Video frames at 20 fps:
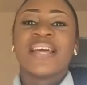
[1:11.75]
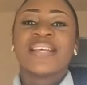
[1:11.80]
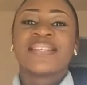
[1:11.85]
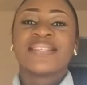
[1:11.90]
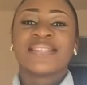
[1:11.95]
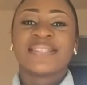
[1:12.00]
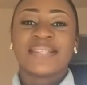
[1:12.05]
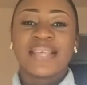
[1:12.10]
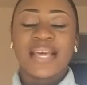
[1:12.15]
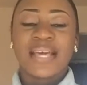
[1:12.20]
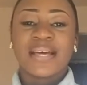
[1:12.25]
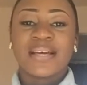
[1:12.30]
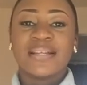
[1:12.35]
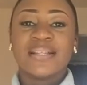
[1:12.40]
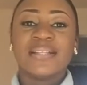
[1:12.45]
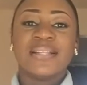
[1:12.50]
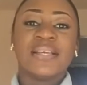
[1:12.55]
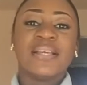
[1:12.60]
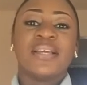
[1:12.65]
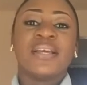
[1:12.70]

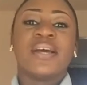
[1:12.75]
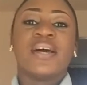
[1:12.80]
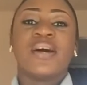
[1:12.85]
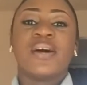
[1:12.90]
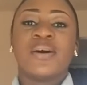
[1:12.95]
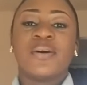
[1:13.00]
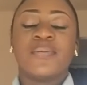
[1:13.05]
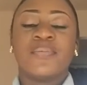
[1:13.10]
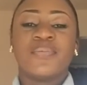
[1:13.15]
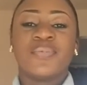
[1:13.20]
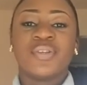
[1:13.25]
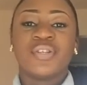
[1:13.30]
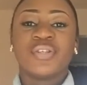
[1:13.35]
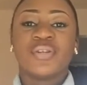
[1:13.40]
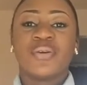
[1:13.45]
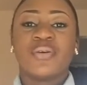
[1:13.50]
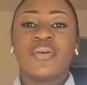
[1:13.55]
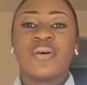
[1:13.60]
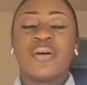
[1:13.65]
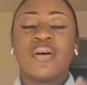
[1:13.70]
Secondly, we
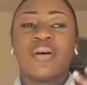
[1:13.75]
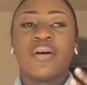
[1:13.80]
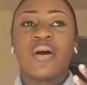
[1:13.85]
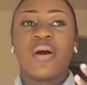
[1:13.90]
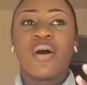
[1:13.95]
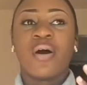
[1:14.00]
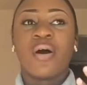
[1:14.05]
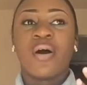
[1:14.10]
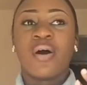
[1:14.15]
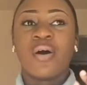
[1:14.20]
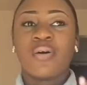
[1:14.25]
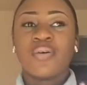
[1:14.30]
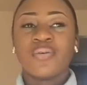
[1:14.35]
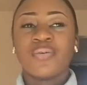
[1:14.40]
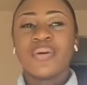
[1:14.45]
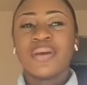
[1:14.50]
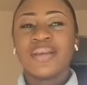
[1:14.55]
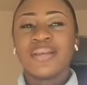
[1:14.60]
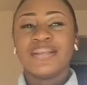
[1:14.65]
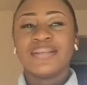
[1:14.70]
should
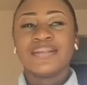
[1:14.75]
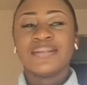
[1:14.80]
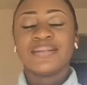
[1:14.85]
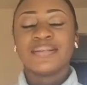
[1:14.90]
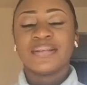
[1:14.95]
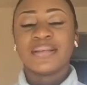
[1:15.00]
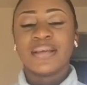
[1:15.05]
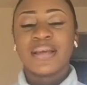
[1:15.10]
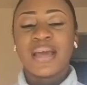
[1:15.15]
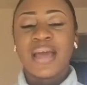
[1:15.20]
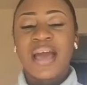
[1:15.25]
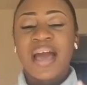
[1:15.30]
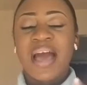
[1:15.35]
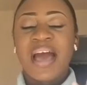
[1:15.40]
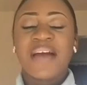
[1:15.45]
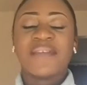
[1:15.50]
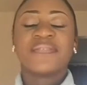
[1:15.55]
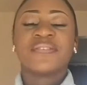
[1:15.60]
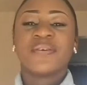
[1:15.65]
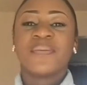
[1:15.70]
always
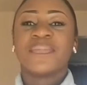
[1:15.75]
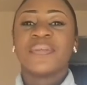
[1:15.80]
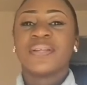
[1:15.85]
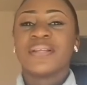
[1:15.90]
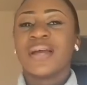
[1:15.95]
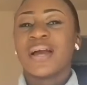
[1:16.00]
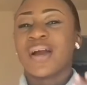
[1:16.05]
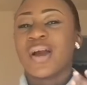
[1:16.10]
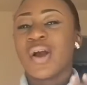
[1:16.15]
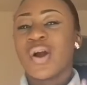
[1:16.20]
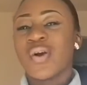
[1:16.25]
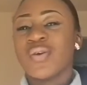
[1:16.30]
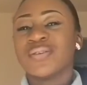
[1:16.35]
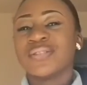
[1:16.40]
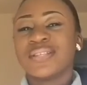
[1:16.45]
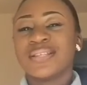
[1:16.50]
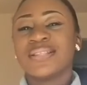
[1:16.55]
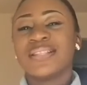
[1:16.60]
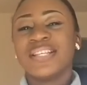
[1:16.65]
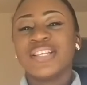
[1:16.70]
have something that
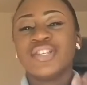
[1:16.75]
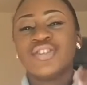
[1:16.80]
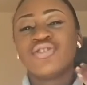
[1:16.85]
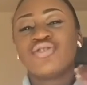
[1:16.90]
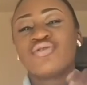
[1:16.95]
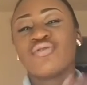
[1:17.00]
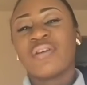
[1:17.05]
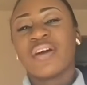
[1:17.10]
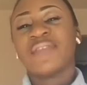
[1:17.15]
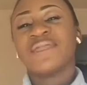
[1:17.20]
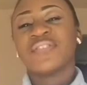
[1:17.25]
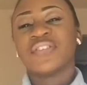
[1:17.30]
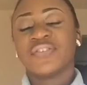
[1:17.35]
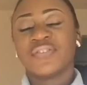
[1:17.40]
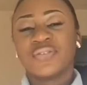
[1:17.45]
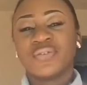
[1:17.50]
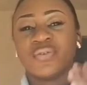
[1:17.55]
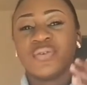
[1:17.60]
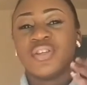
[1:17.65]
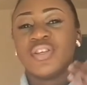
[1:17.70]
constantly drives
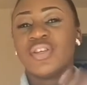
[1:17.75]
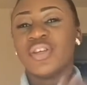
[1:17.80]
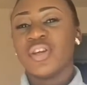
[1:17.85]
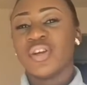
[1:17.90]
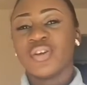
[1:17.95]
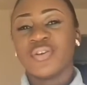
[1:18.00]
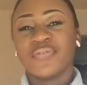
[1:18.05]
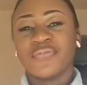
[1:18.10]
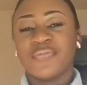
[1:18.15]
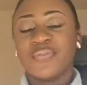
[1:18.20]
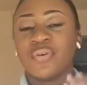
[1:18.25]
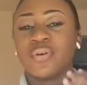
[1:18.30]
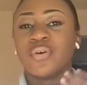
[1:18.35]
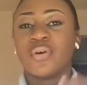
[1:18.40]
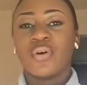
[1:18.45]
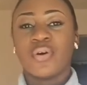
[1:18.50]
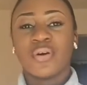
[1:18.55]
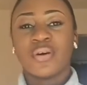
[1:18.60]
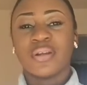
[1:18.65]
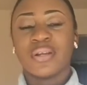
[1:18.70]
us to yearn for
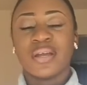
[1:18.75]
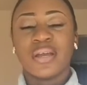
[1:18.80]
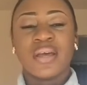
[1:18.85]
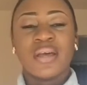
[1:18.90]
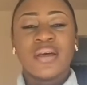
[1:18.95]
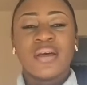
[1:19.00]
God.